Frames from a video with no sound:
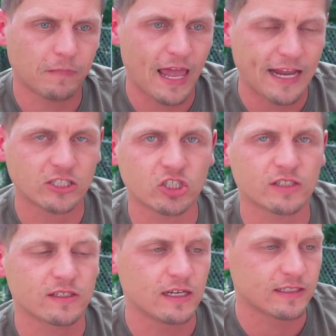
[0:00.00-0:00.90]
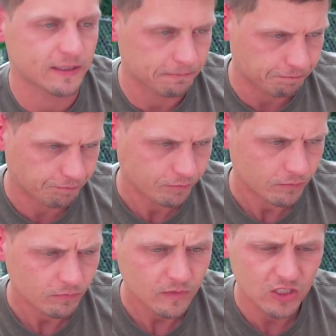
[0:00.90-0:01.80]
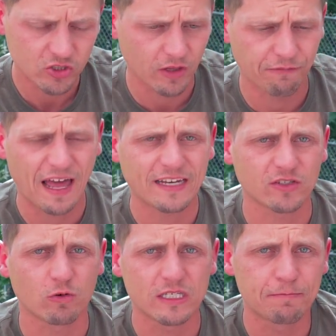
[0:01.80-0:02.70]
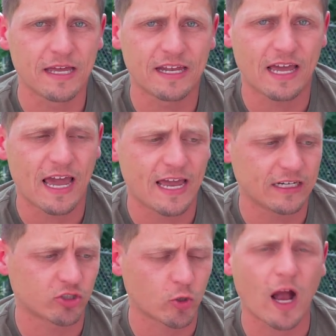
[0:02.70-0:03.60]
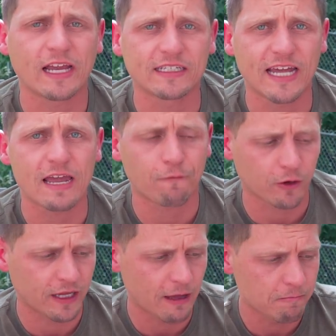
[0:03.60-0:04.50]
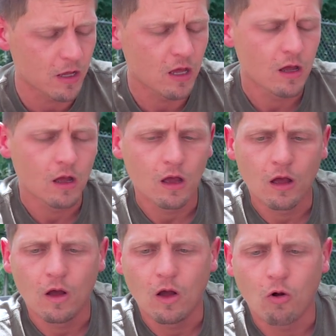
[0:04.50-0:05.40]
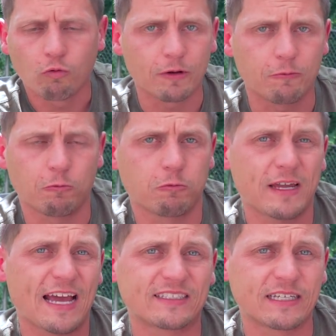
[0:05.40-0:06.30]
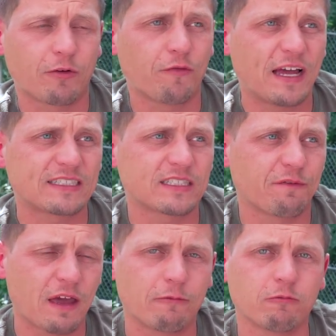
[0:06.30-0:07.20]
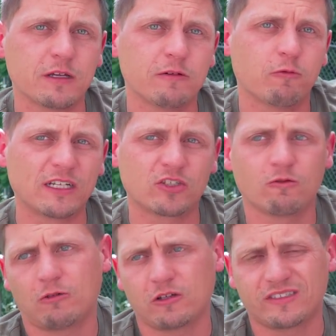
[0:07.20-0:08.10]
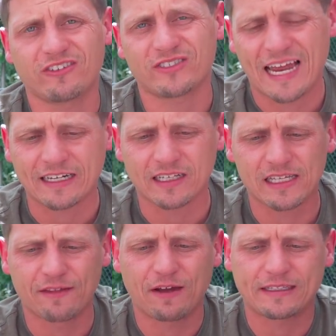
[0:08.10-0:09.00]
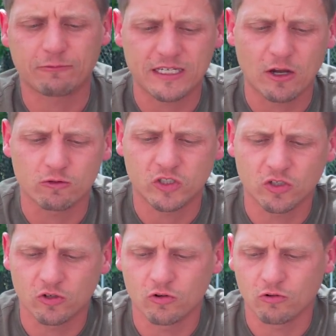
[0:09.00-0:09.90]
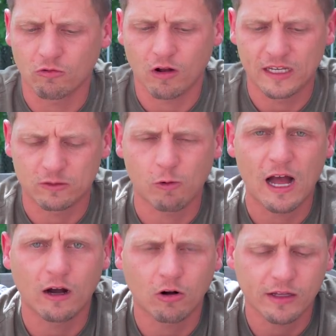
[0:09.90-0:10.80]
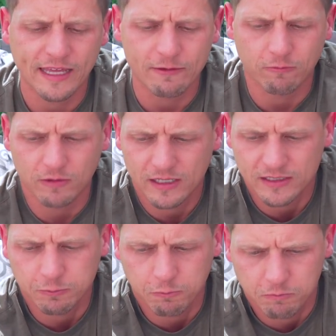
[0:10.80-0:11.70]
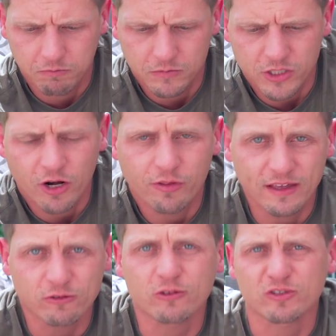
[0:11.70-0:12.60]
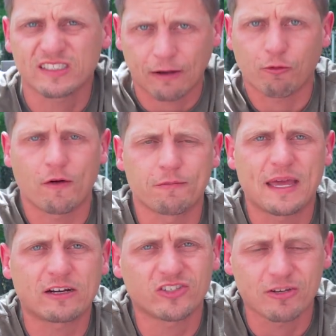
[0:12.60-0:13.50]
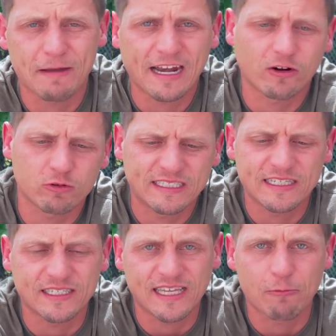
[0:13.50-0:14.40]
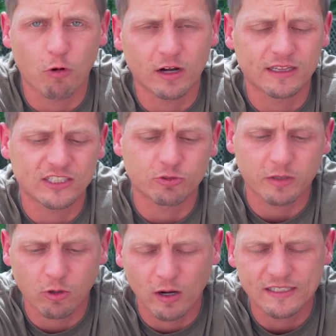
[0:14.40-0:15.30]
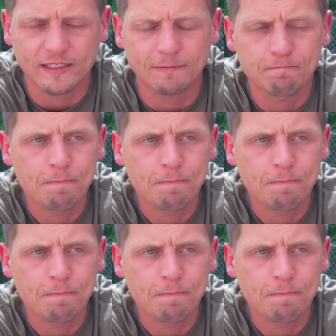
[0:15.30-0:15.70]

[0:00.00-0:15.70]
anxiousness. So the vet has always been a trying day for him. We had several vets. The vet we went to, well, still technically the vet that we go to as well. There's several of them there, so you may not always see the same one unless you request it.